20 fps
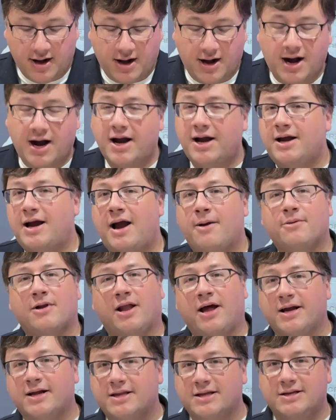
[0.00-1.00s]
I happen to
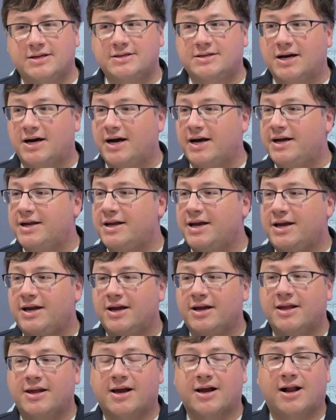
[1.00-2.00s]
like the design.
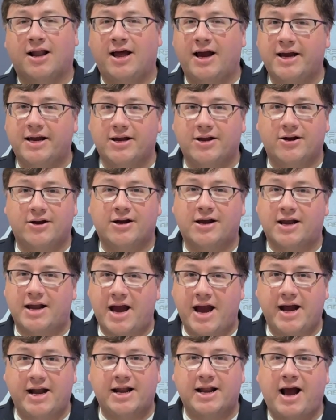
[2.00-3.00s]
You're either going to like it or you're going to
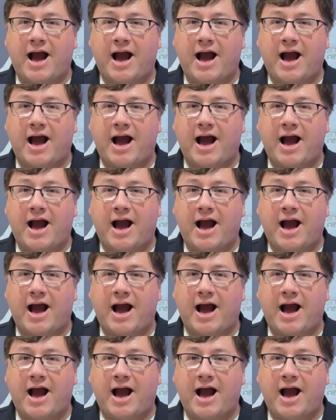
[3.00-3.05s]
hate it.